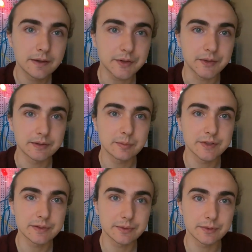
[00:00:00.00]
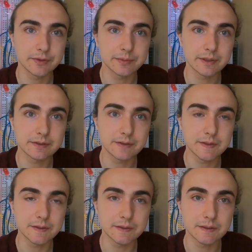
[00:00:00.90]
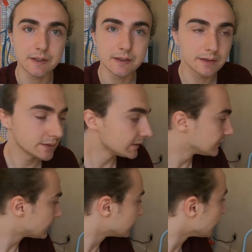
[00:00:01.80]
Hi there, I'm TV Quiz PhD and this